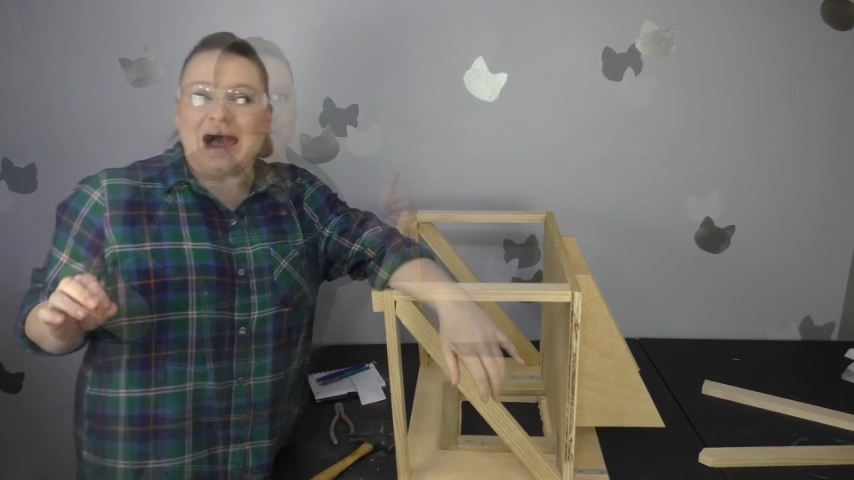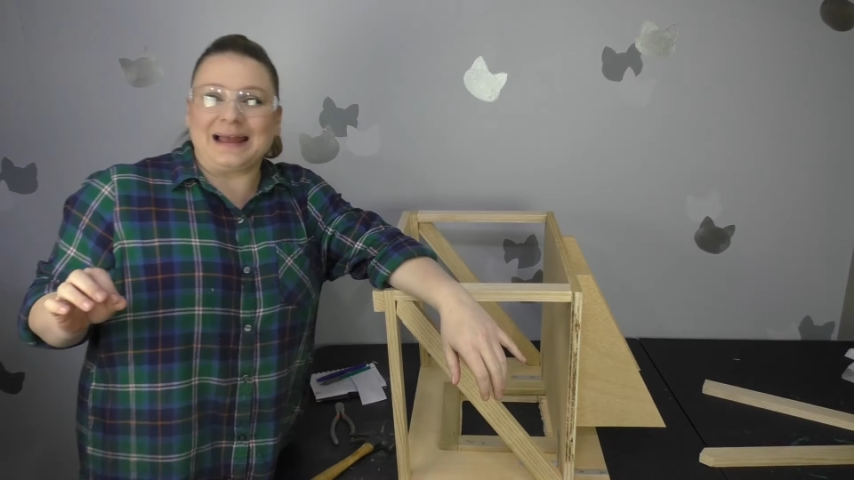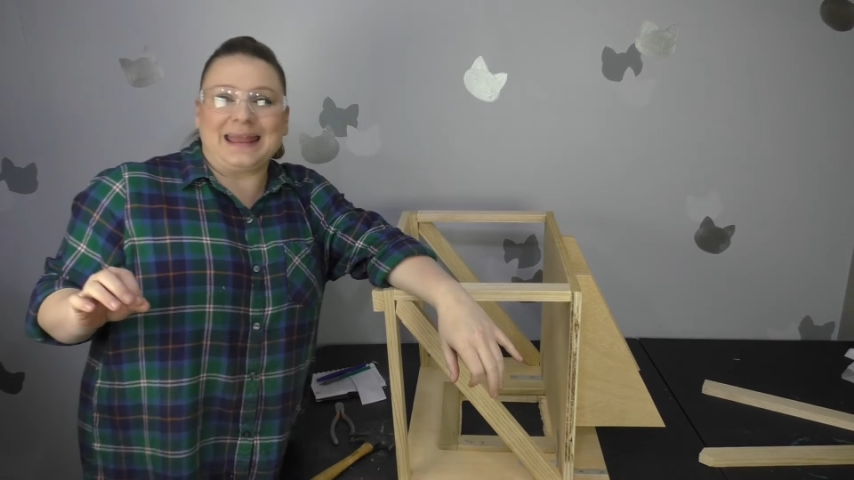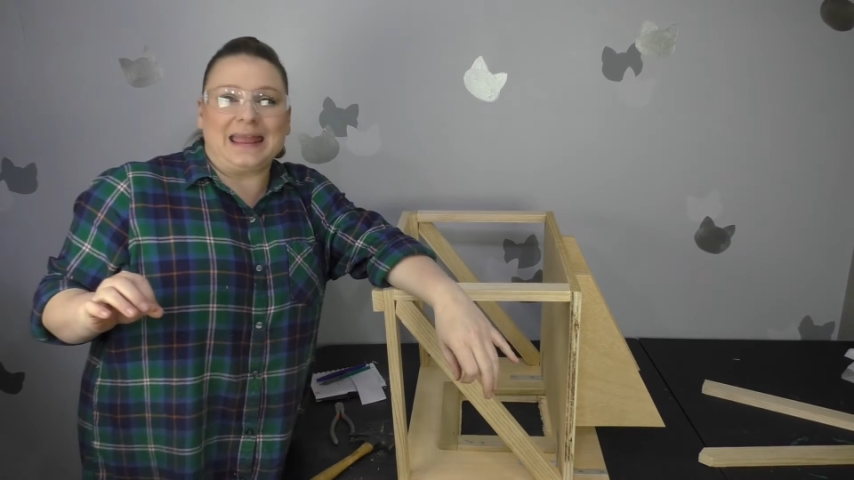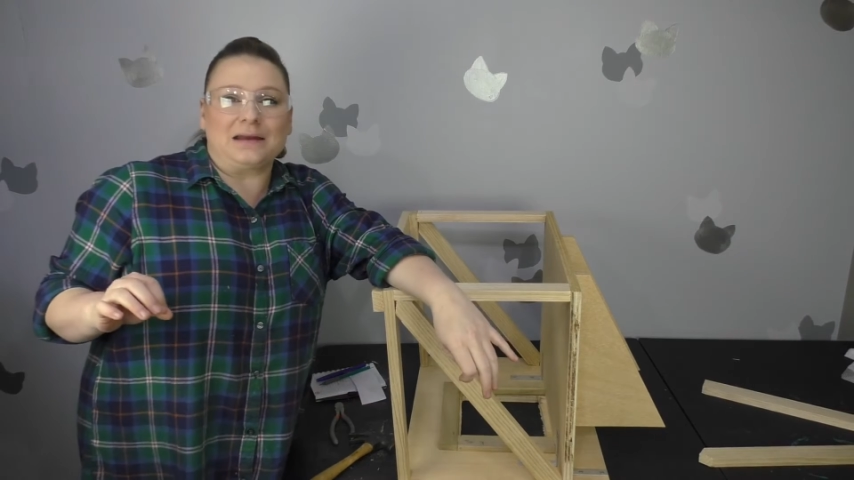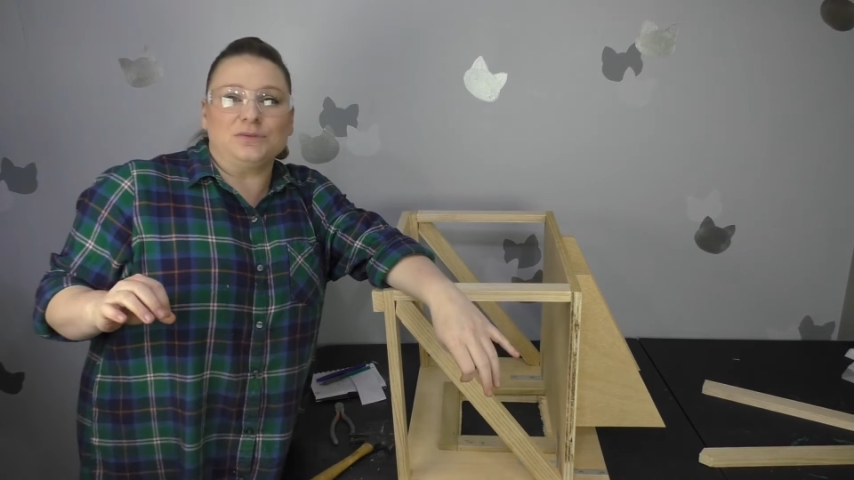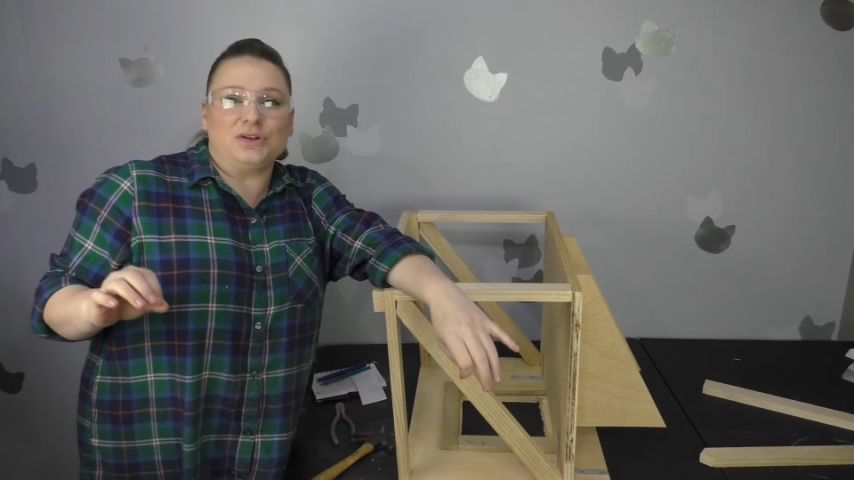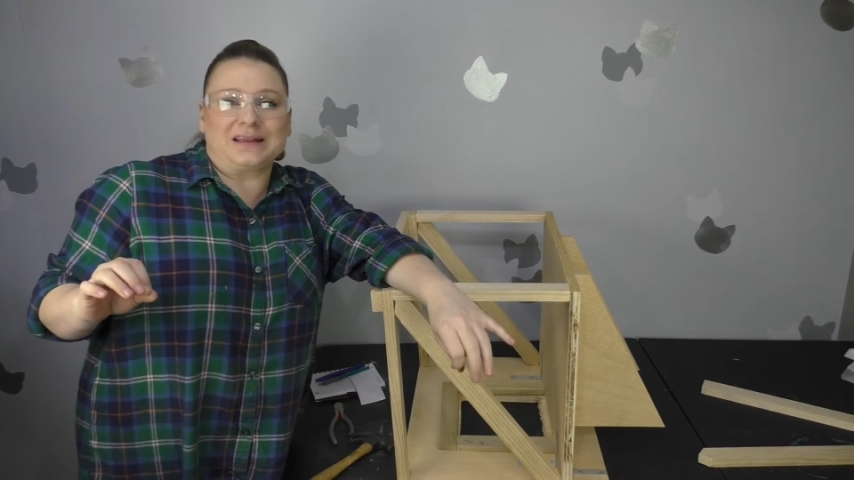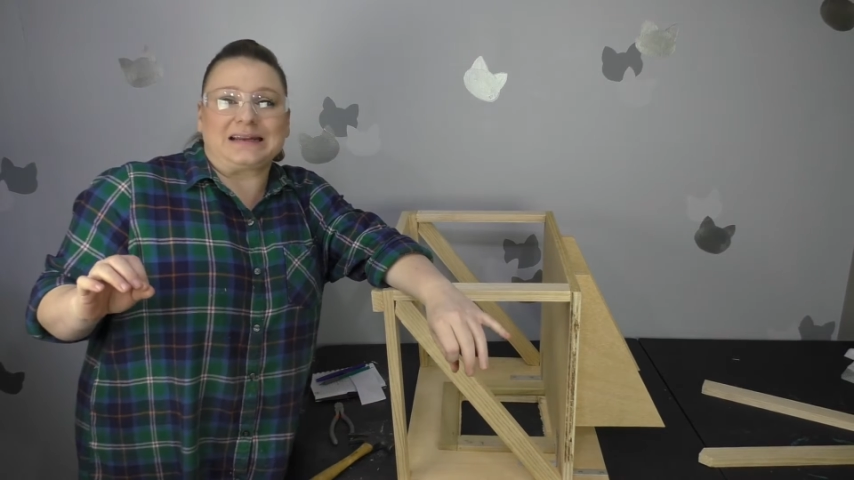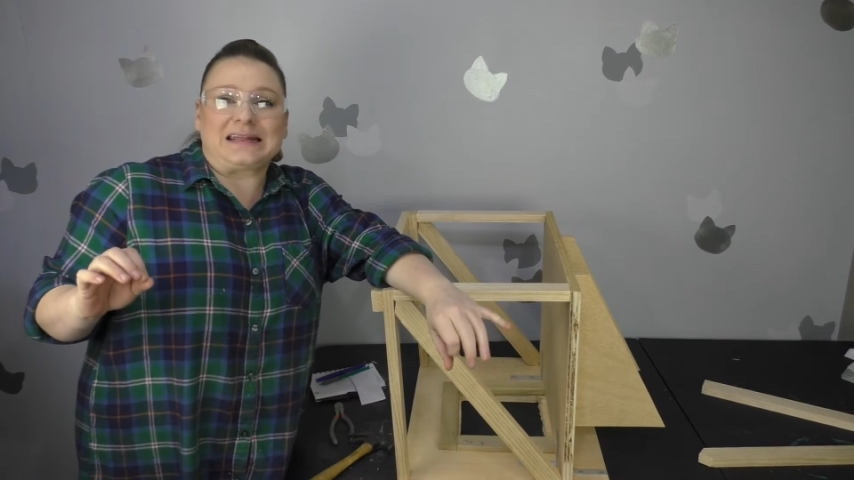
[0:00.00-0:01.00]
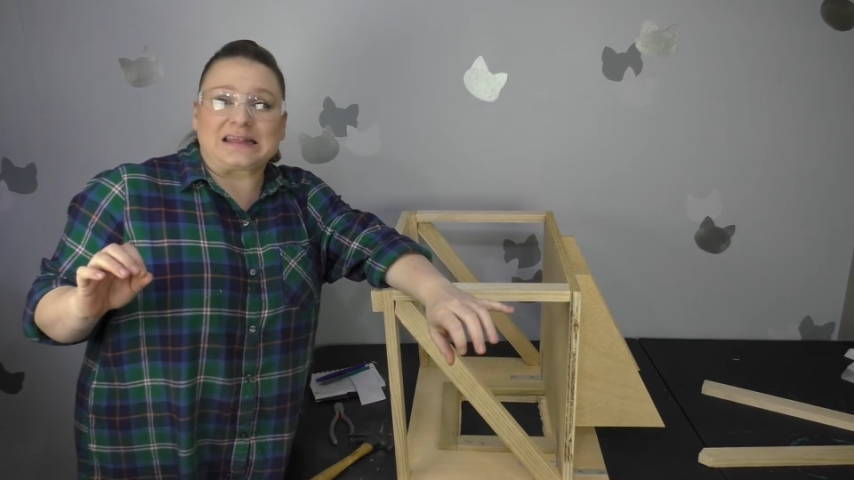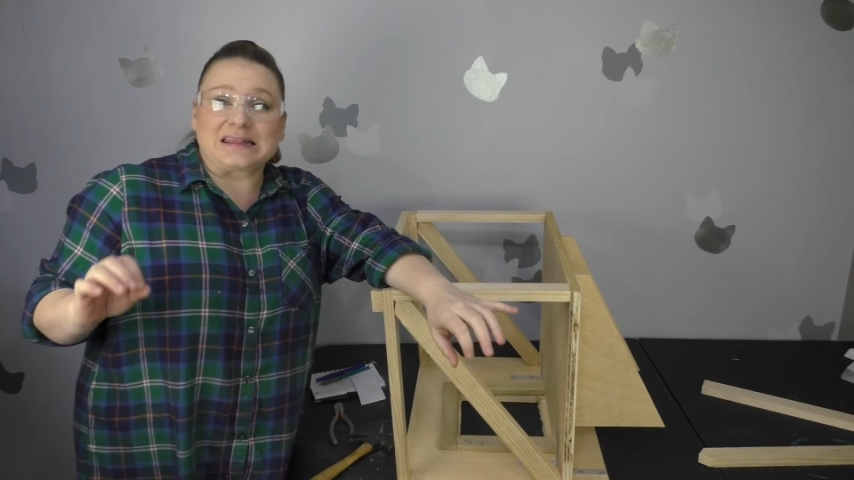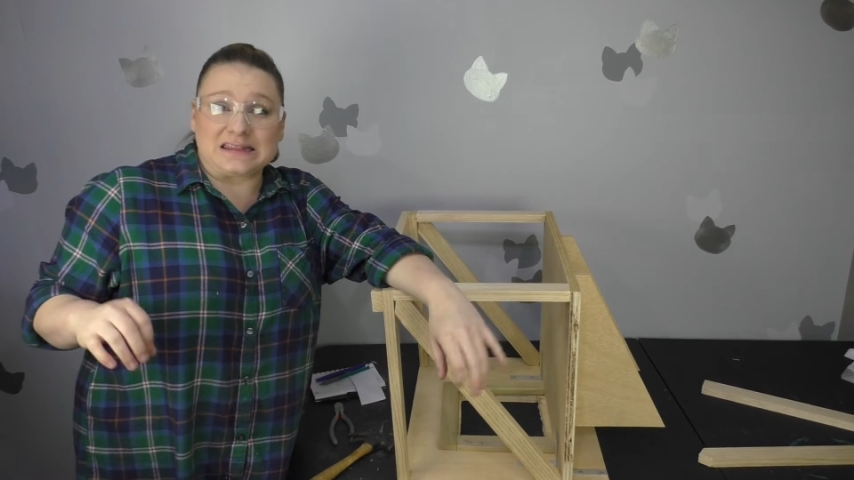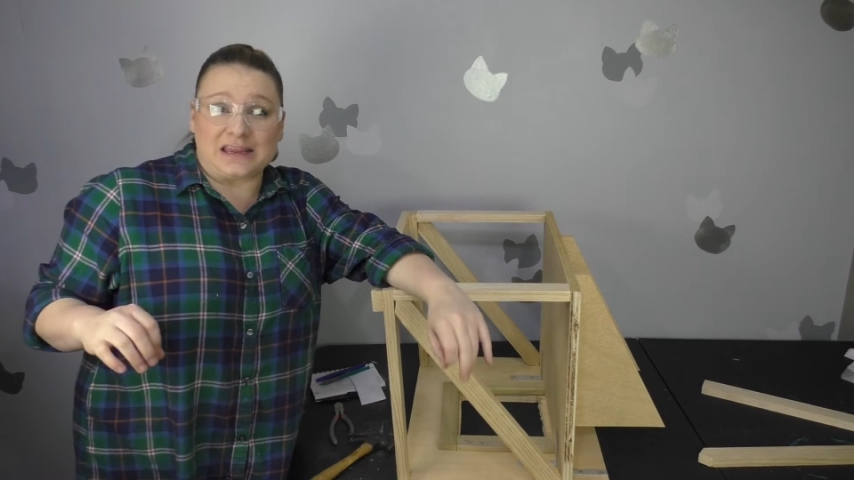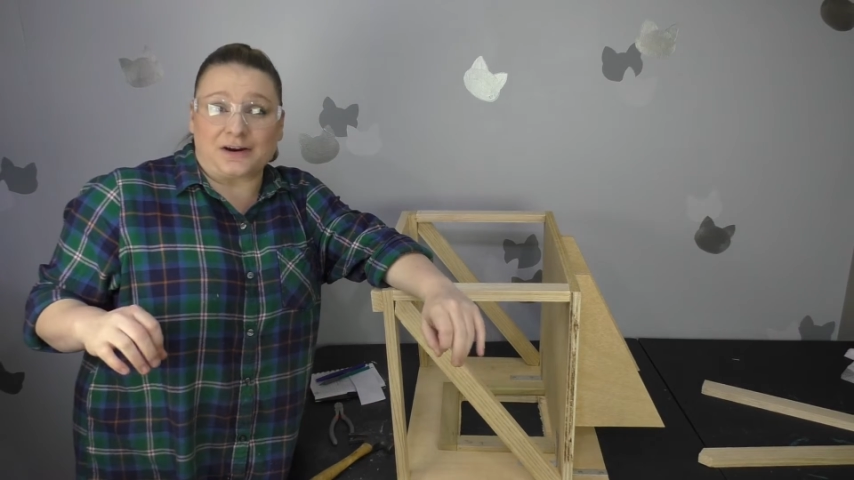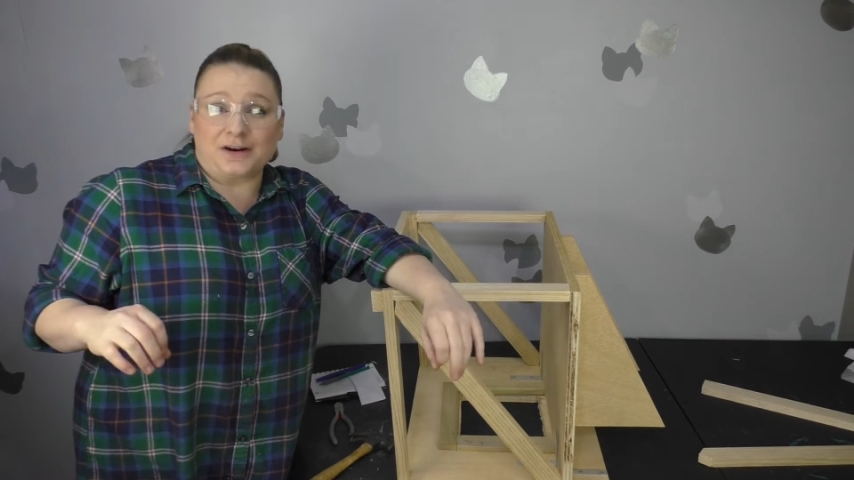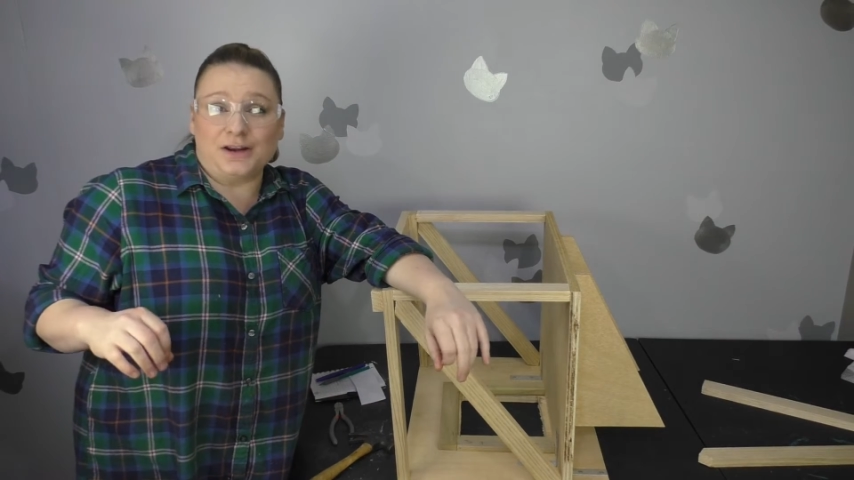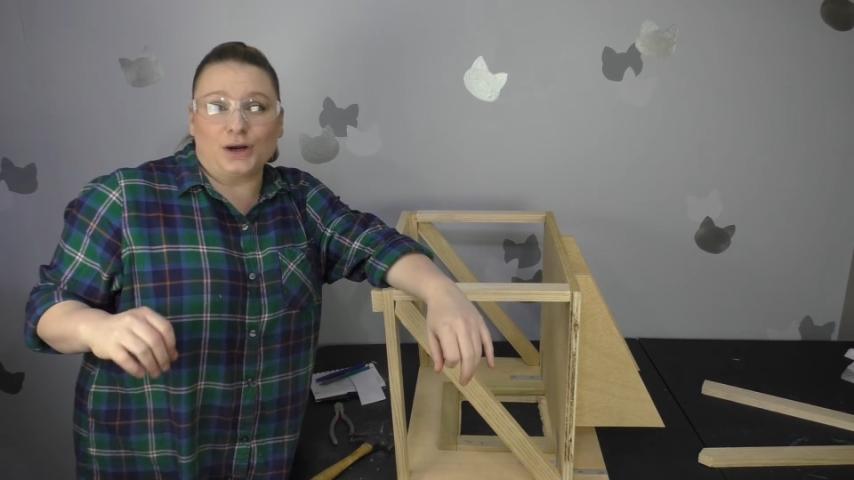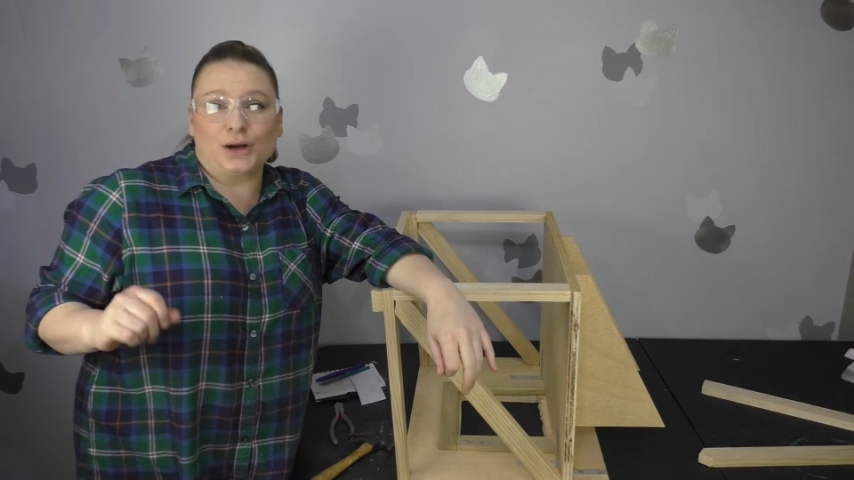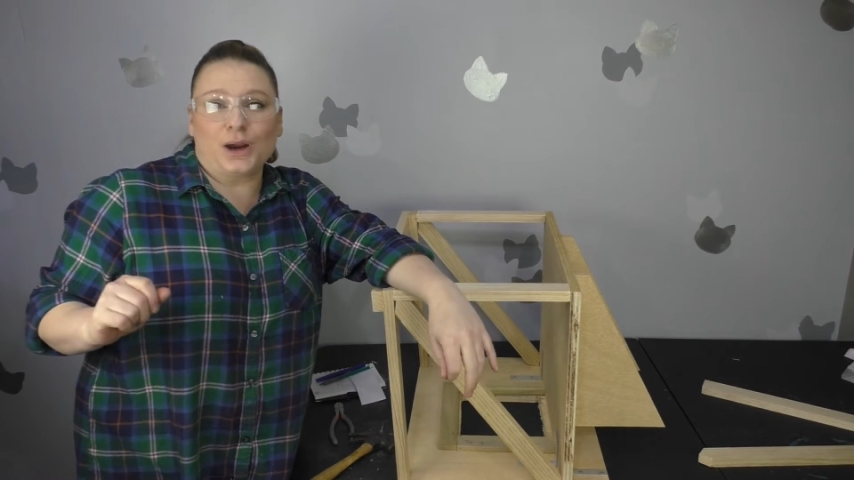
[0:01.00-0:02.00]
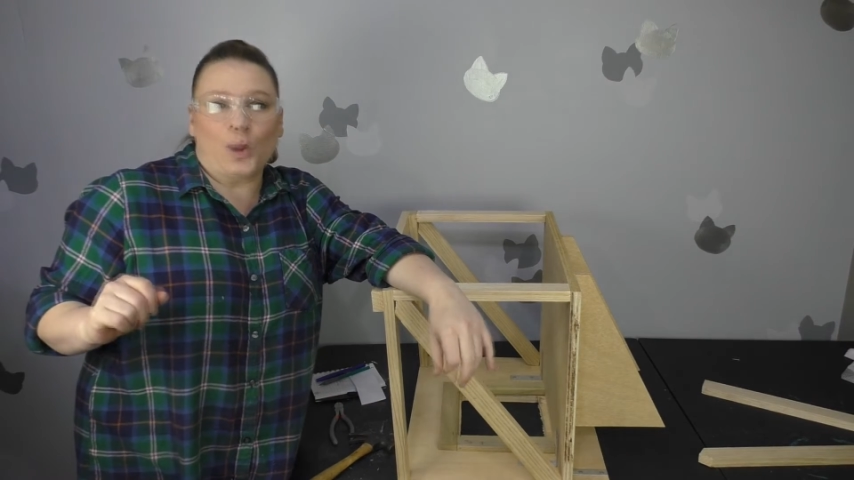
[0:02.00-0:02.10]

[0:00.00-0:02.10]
I am using an exterior